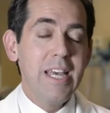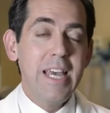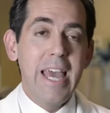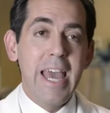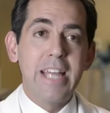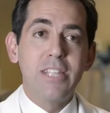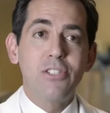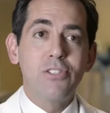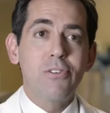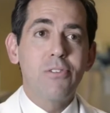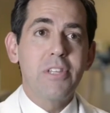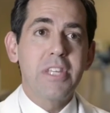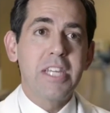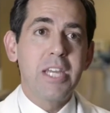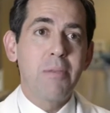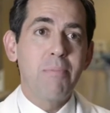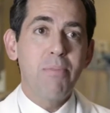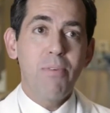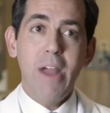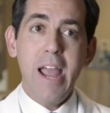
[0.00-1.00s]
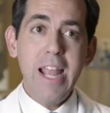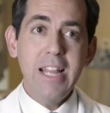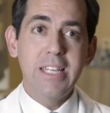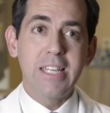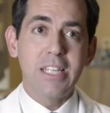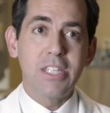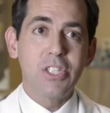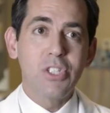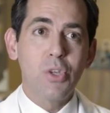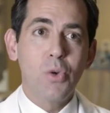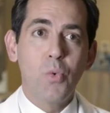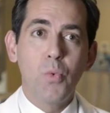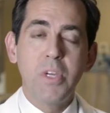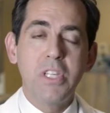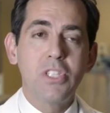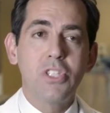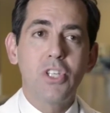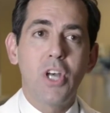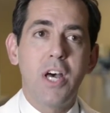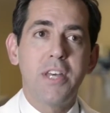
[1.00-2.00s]
And certainly in practice, we
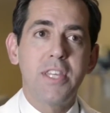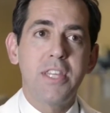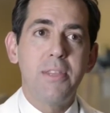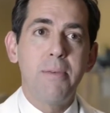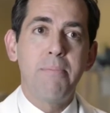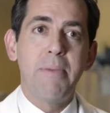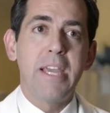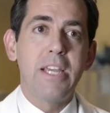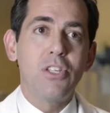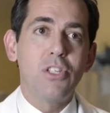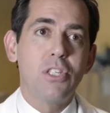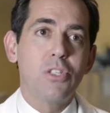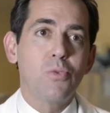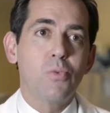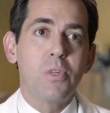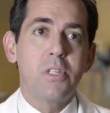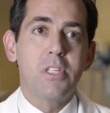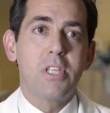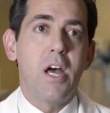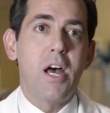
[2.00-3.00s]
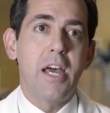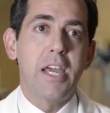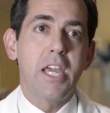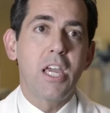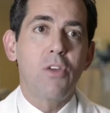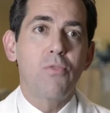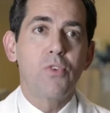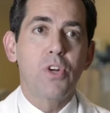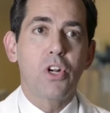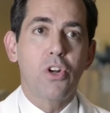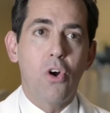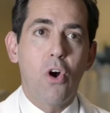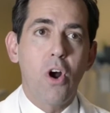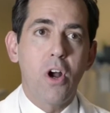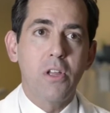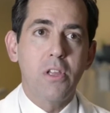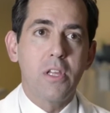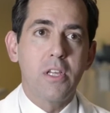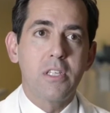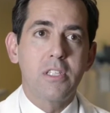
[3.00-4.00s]
saw that the patients were dying
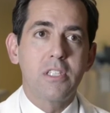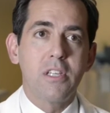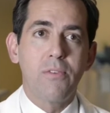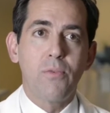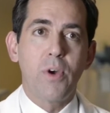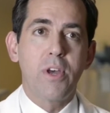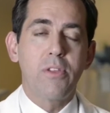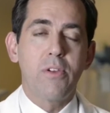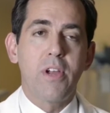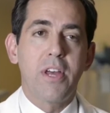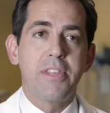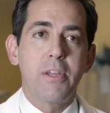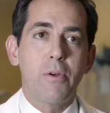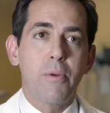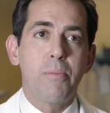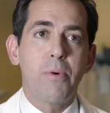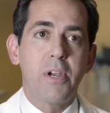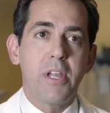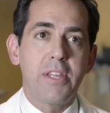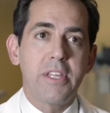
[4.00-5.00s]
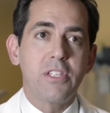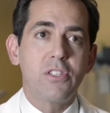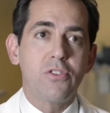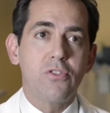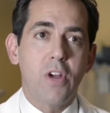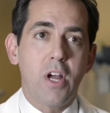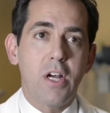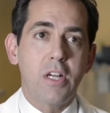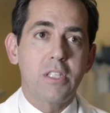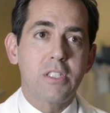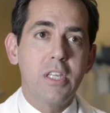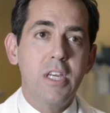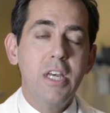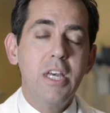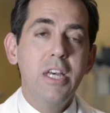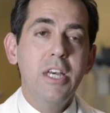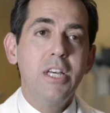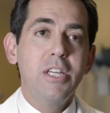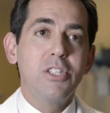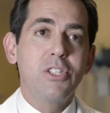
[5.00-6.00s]
regardless of whether or not they were put on these drugs.
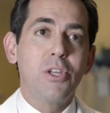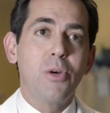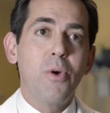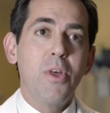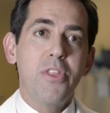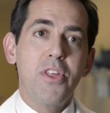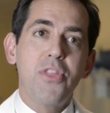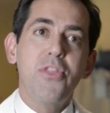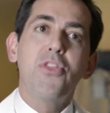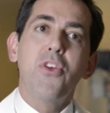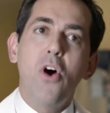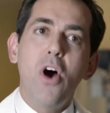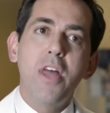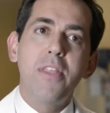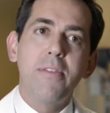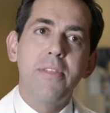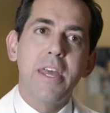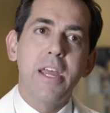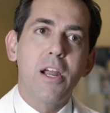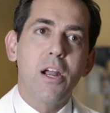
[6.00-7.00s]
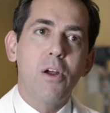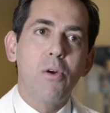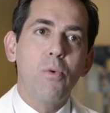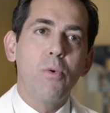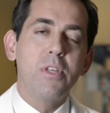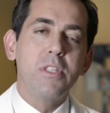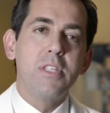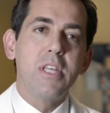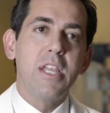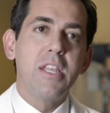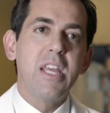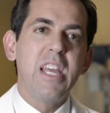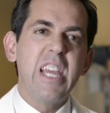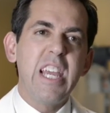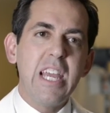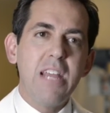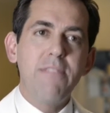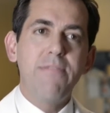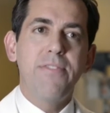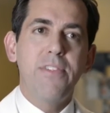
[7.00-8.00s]
So the thought there was that
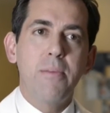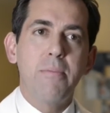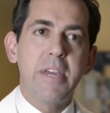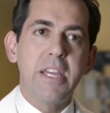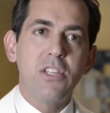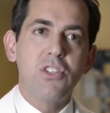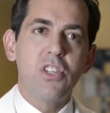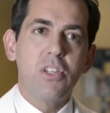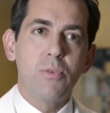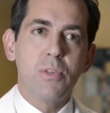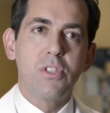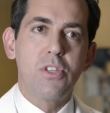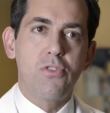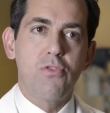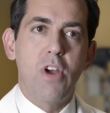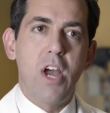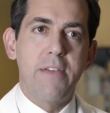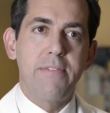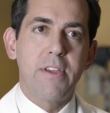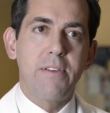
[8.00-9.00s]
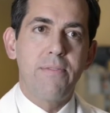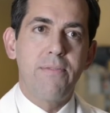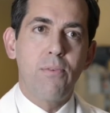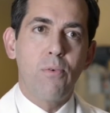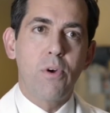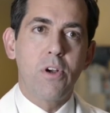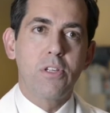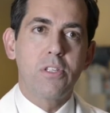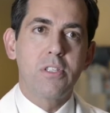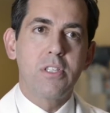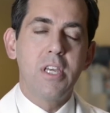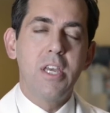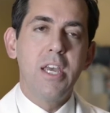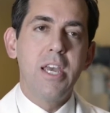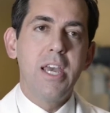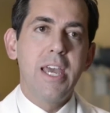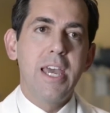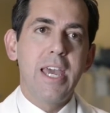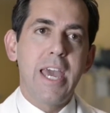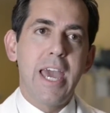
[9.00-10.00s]
inflammation was the driving force,
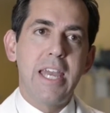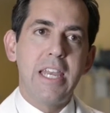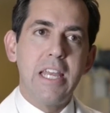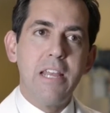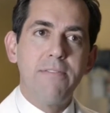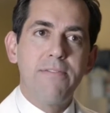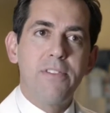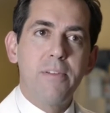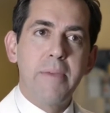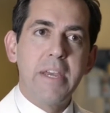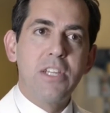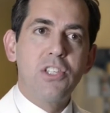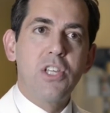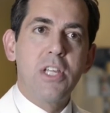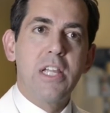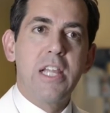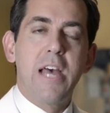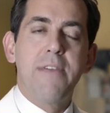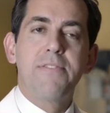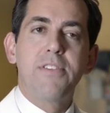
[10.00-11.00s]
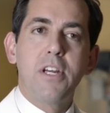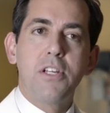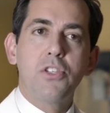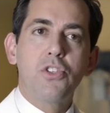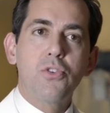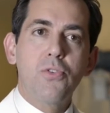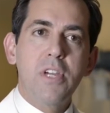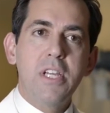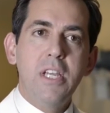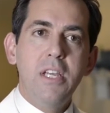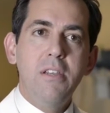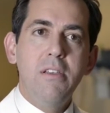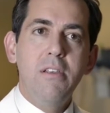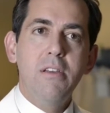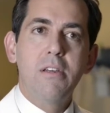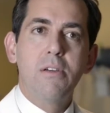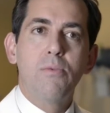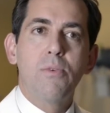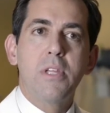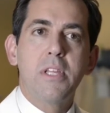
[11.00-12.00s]
and inflammation left untreated
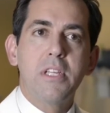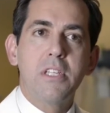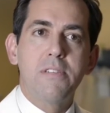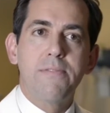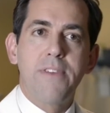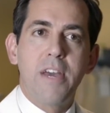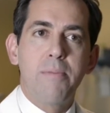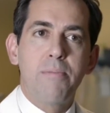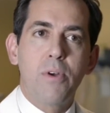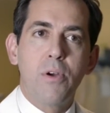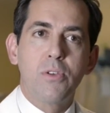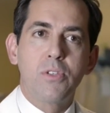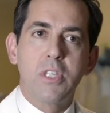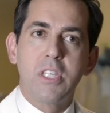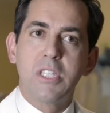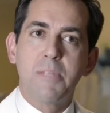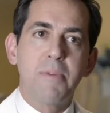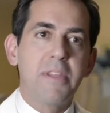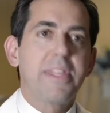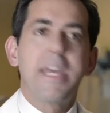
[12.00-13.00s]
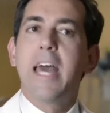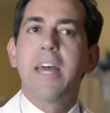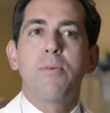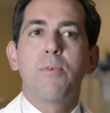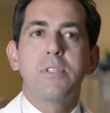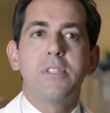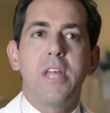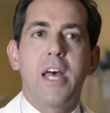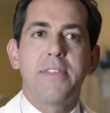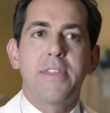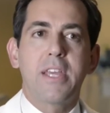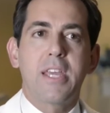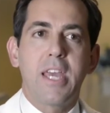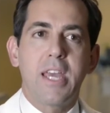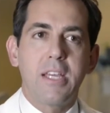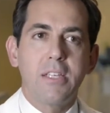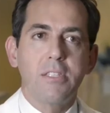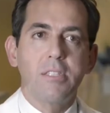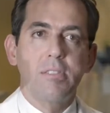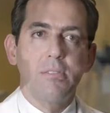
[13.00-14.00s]
would lead to fibrosis, but that was not the
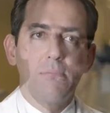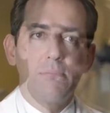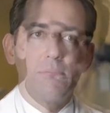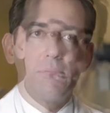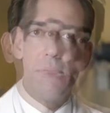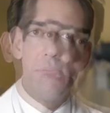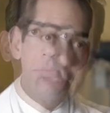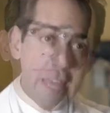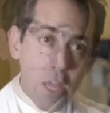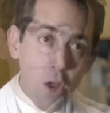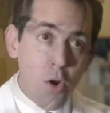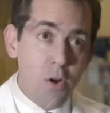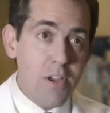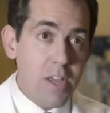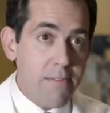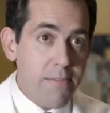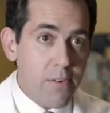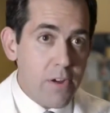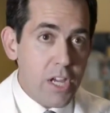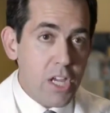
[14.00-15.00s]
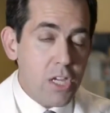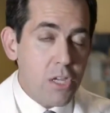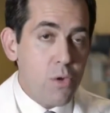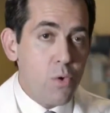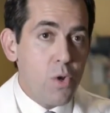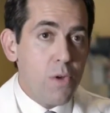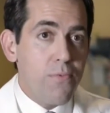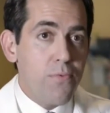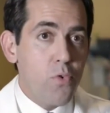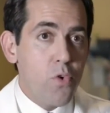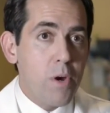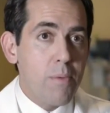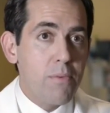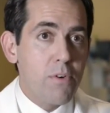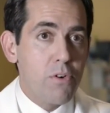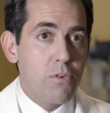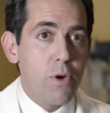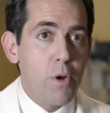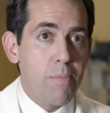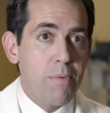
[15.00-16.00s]
case. They are a very uniform
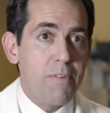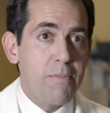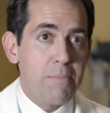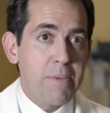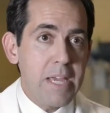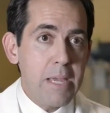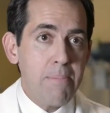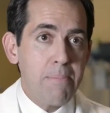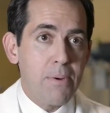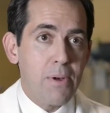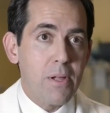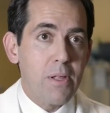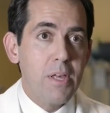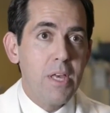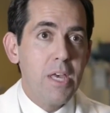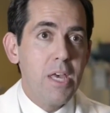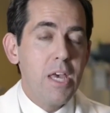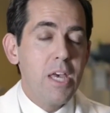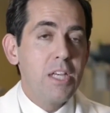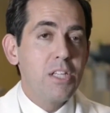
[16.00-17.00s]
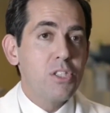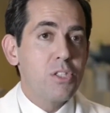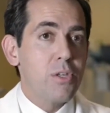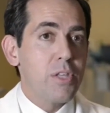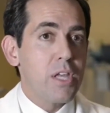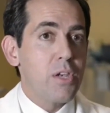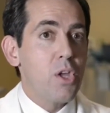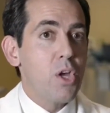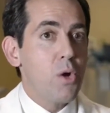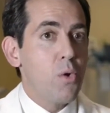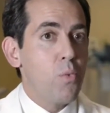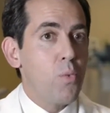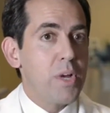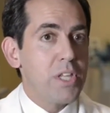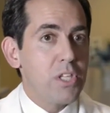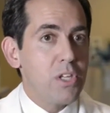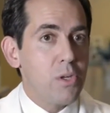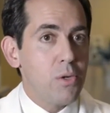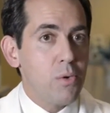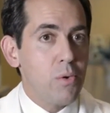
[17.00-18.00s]
group of people, so that when
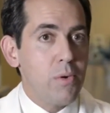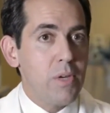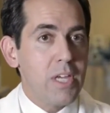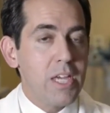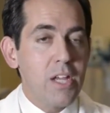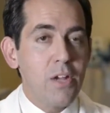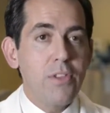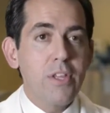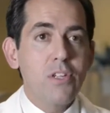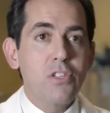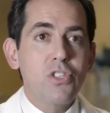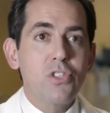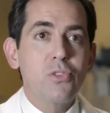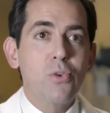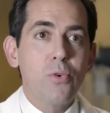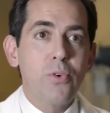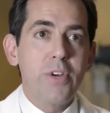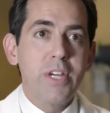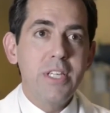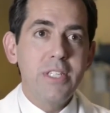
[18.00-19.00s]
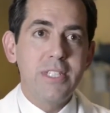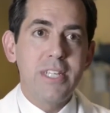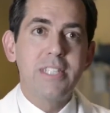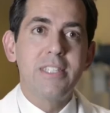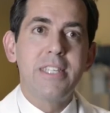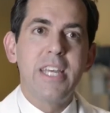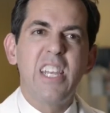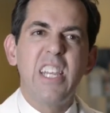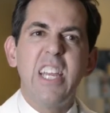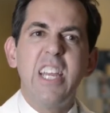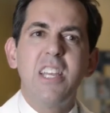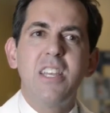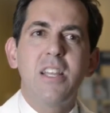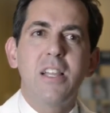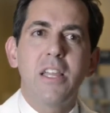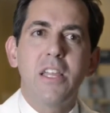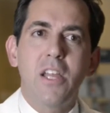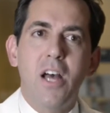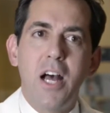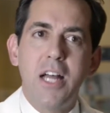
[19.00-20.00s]
you hear their stories, it's that
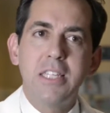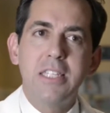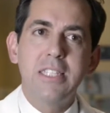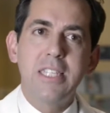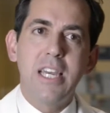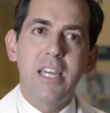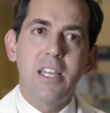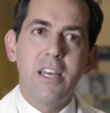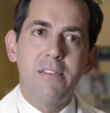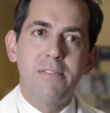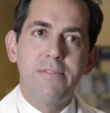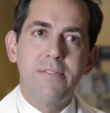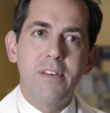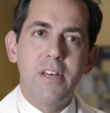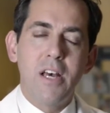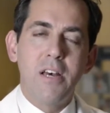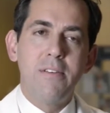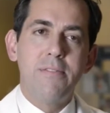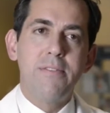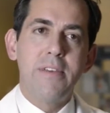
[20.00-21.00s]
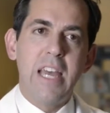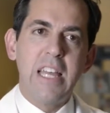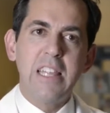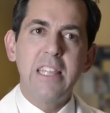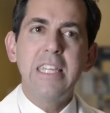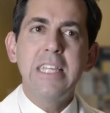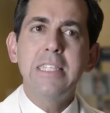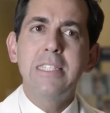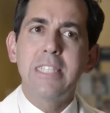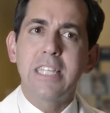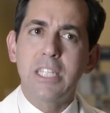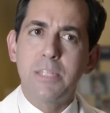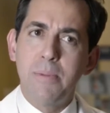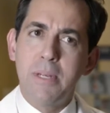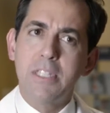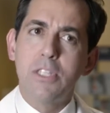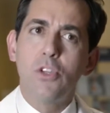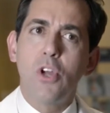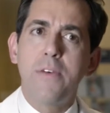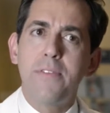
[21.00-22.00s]
indolent onset of at least 6
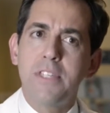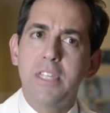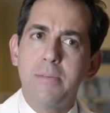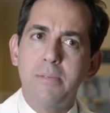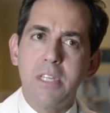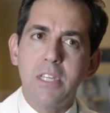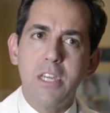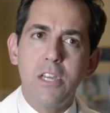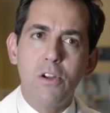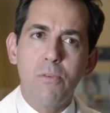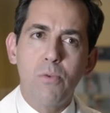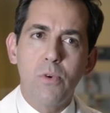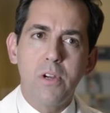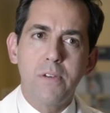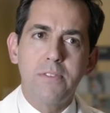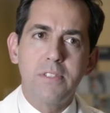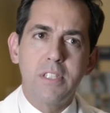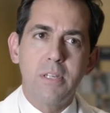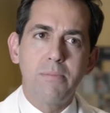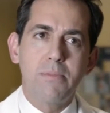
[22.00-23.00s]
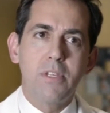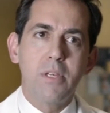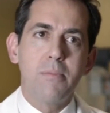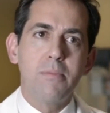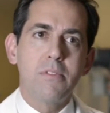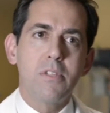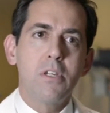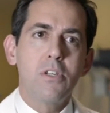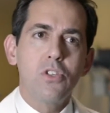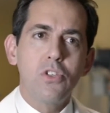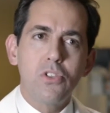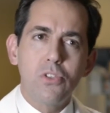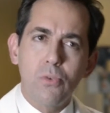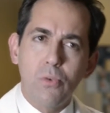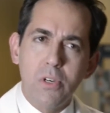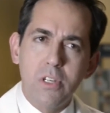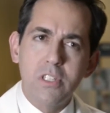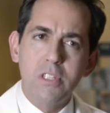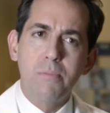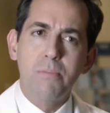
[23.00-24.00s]
months and oftentimes a year more of symptoms,
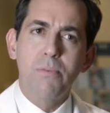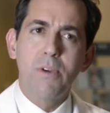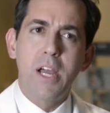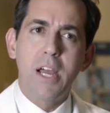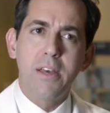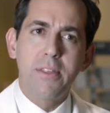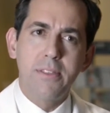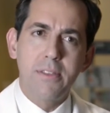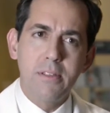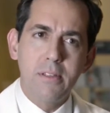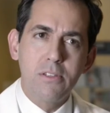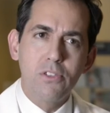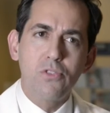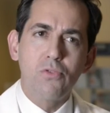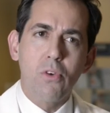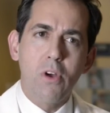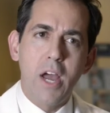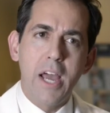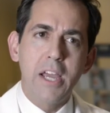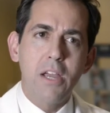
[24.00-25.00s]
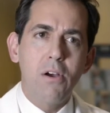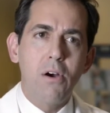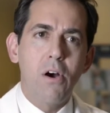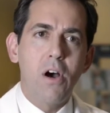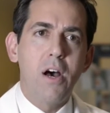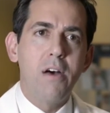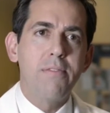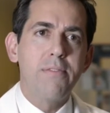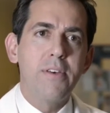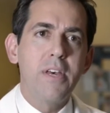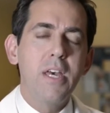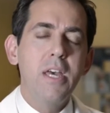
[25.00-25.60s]
shortness of breath, dry cough.